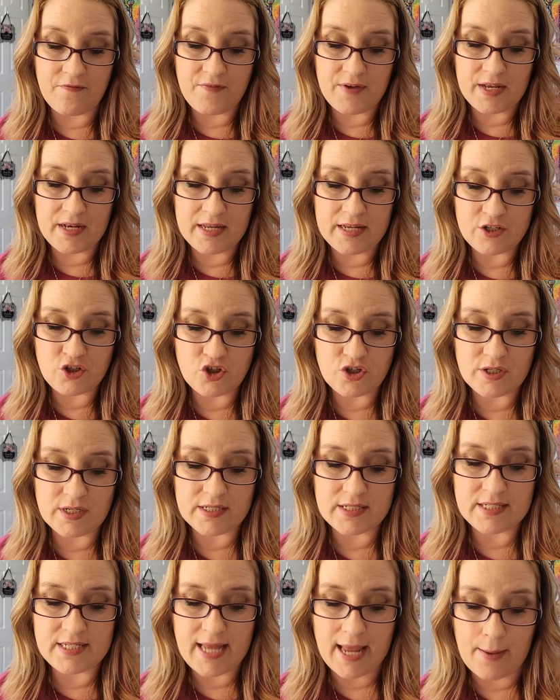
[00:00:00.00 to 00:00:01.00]
I
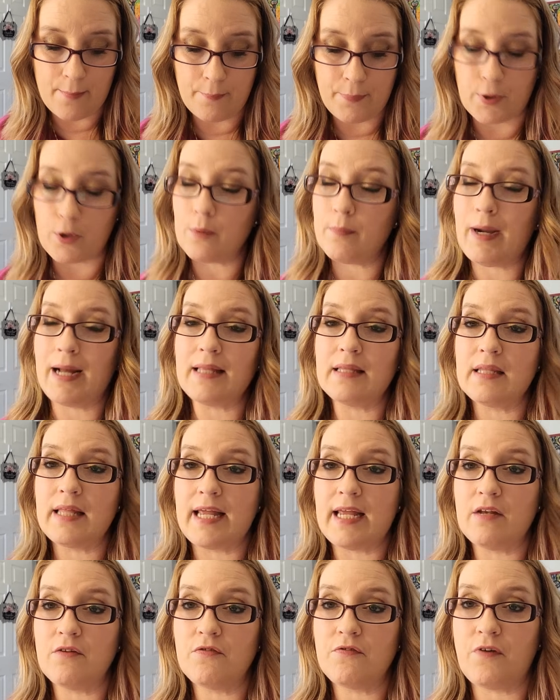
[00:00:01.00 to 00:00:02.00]
finished Temper by
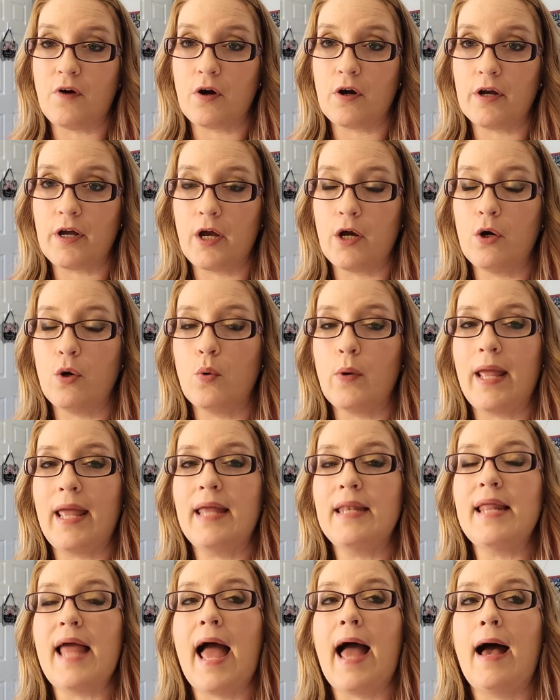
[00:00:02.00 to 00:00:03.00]
Layne
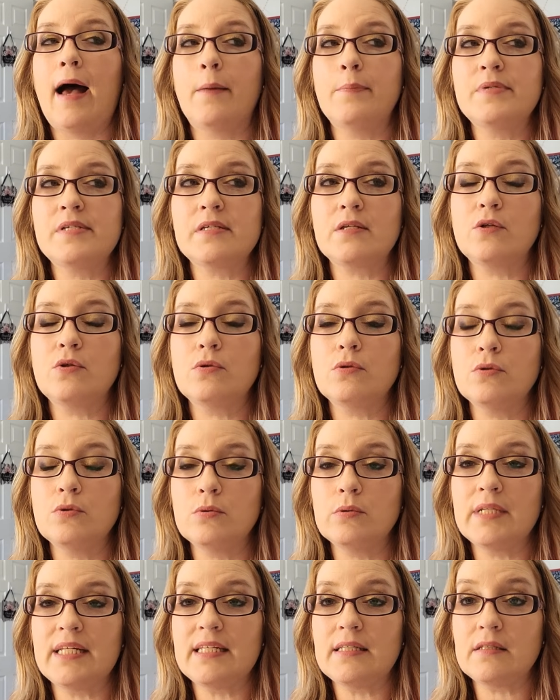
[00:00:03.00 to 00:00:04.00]
Fargo and
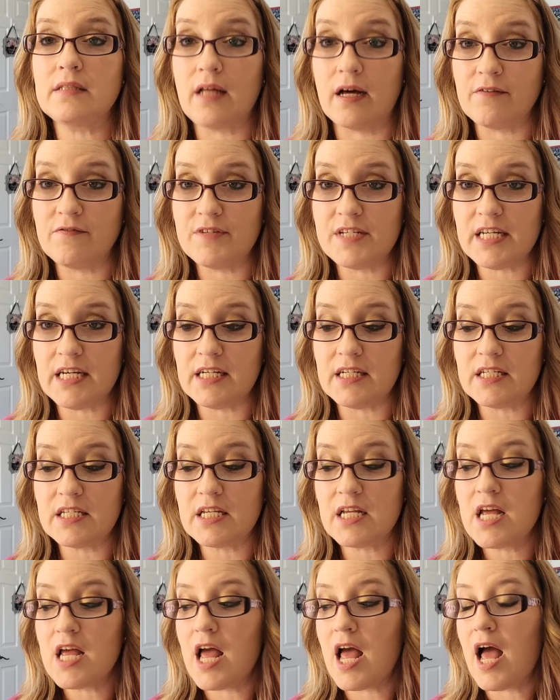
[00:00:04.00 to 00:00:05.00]
absolutely loved
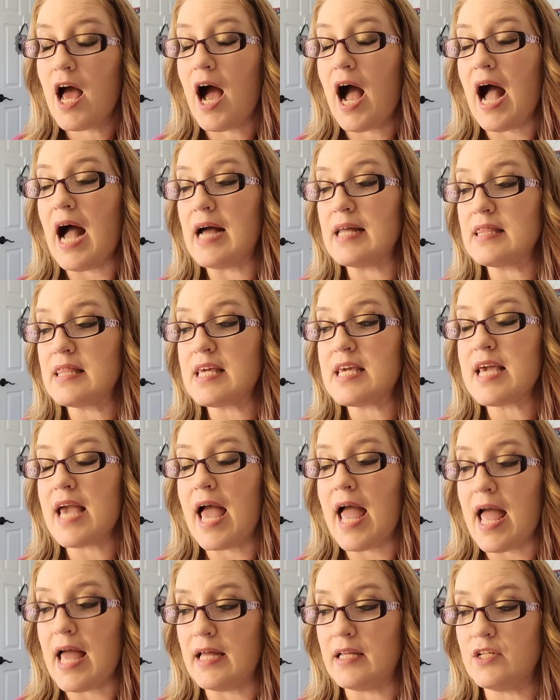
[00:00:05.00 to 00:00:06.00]
it. At
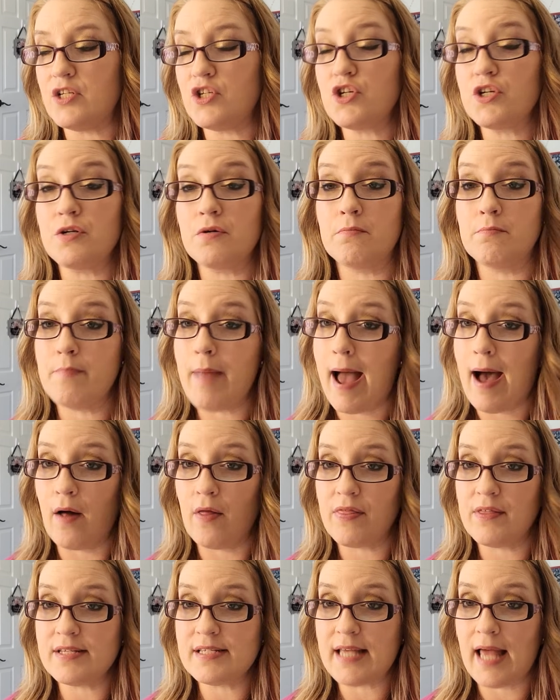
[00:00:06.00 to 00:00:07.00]
the end, your
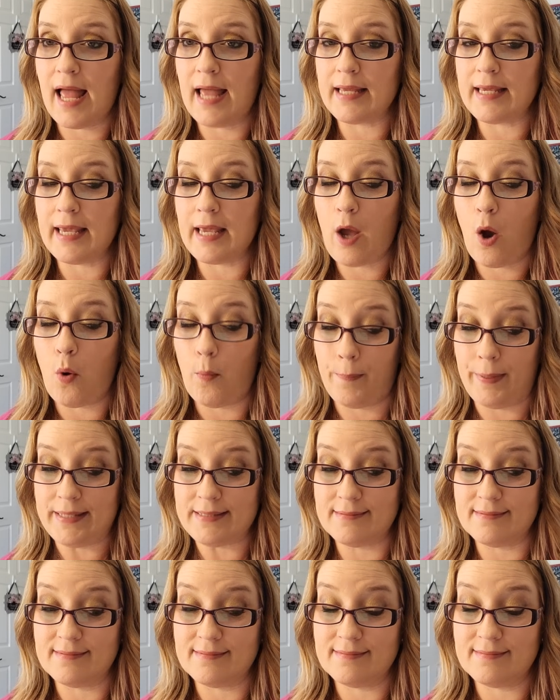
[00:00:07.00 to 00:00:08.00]
mouth is hanging
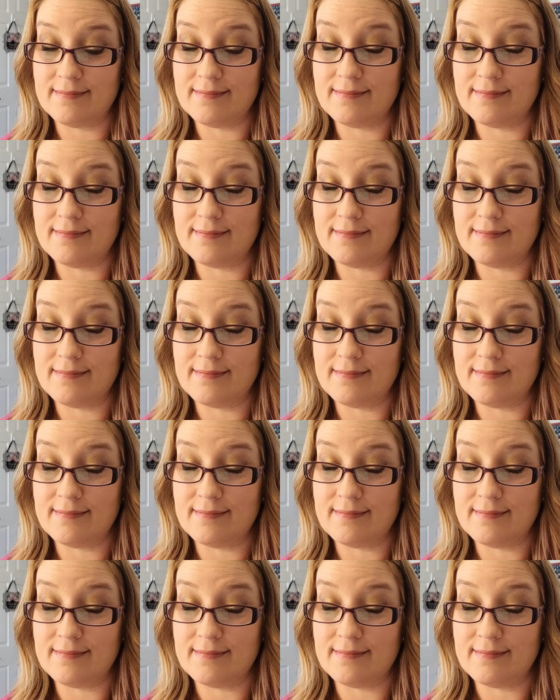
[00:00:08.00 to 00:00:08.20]
open.